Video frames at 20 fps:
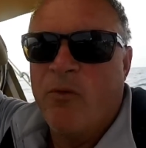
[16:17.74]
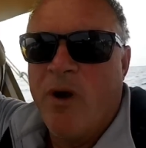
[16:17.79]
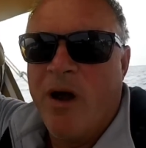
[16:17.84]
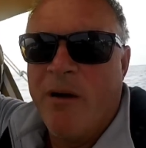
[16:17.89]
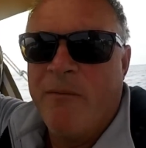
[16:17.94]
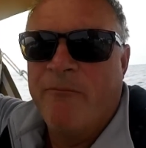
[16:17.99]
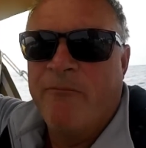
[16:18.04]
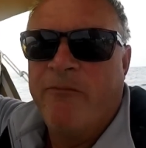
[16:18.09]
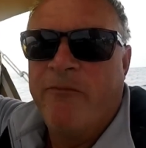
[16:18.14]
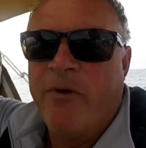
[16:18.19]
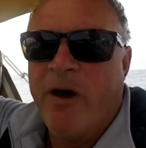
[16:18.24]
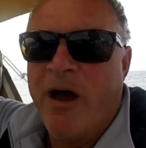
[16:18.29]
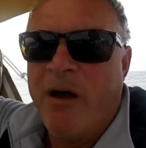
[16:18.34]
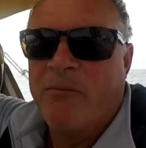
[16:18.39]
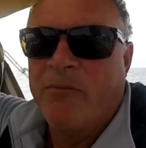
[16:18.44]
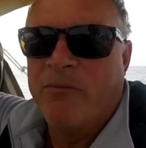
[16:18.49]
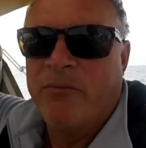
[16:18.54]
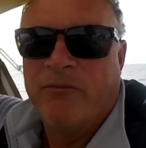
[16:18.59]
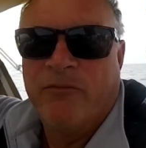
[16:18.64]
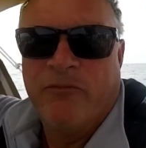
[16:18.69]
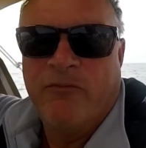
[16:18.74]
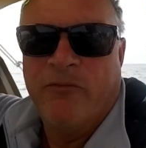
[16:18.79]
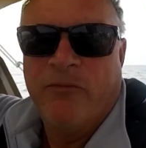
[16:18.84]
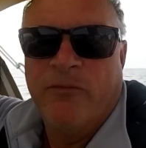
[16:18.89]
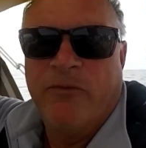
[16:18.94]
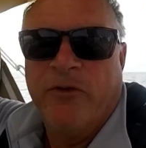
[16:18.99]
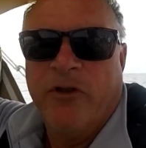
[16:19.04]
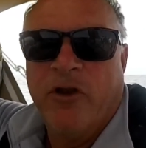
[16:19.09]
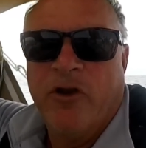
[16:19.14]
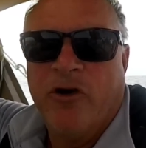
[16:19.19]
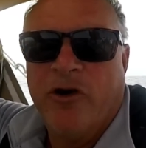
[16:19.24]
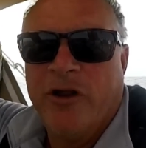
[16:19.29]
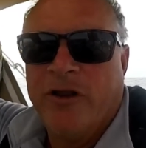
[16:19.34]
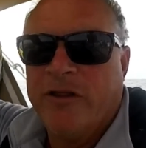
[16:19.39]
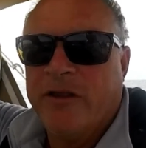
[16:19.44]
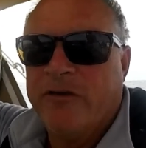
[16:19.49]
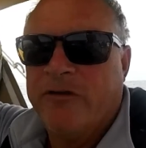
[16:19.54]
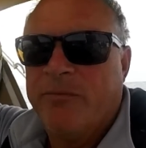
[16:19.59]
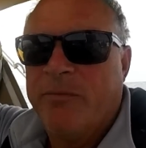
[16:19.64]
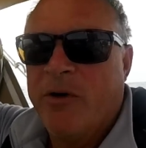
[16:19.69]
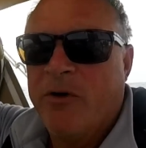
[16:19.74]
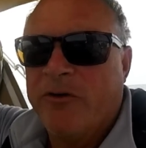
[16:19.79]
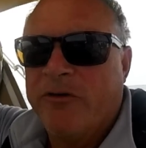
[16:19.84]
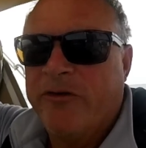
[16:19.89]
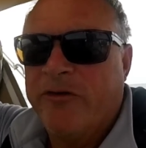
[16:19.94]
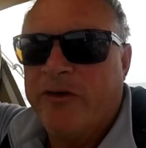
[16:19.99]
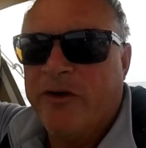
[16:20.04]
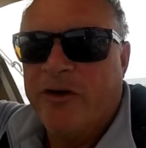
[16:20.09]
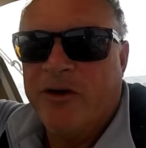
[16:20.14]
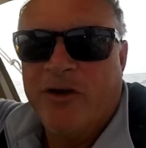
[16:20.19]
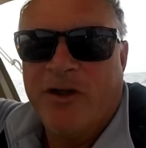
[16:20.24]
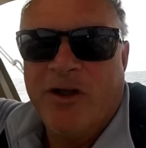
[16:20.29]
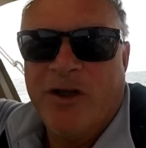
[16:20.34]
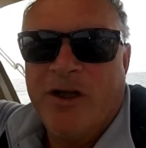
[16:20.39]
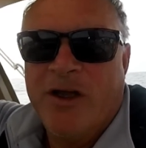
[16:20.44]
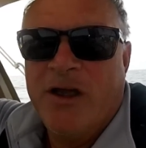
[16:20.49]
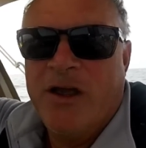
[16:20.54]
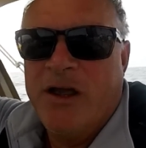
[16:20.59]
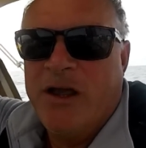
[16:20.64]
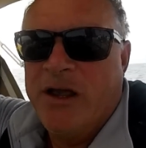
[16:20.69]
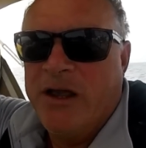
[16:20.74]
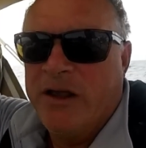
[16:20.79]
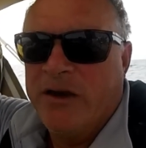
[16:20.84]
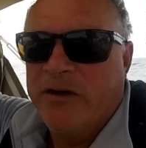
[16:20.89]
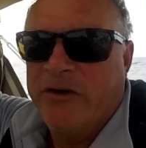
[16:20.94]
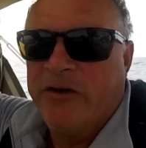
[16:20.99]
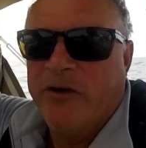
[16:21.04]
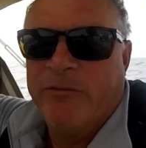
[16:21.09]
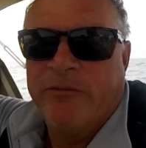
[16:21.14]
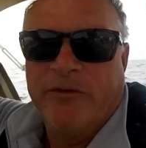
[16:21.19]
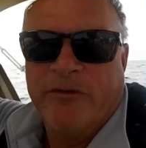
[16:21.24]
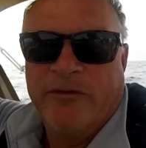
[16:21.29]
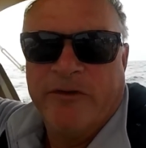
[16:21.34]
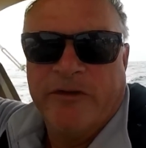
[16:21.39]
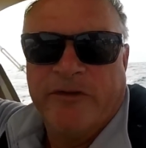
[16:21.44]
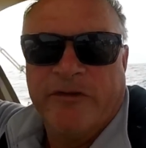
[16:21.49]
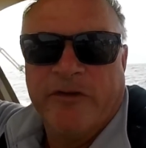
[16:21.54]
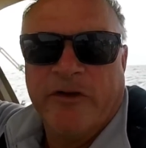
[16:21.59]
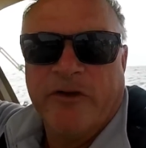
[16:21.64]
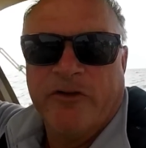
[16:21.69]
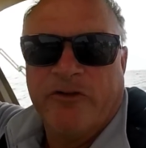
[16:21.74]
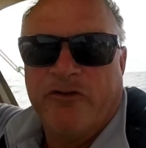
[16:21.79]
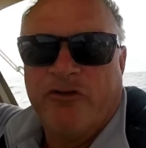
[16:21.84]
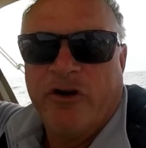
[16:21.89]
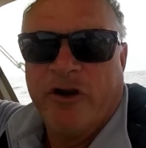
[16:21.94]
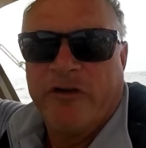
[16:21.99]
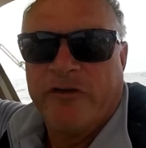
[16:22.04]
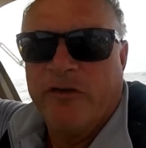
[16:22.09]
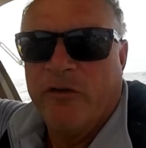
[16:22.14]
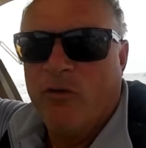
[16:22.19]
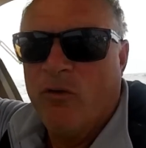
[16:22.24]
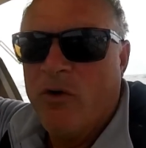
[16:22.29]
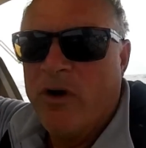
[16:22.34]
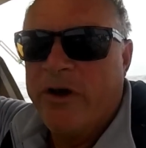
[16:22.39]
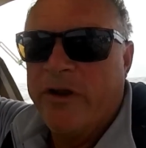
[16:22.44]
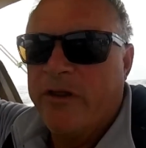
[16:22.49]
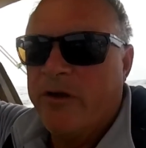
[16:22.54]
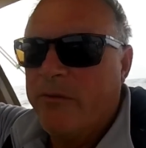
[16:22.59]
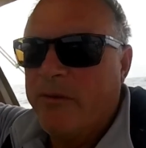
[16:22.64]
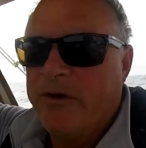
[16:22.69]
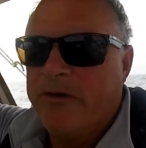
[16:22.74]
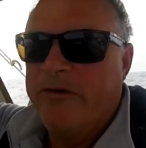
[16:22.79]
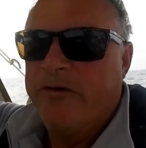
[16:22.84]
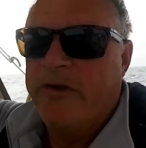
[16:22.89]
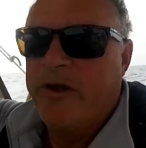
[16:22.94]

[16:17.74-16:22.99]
I'm learning this boat still in terms of its little tricks, and one of them is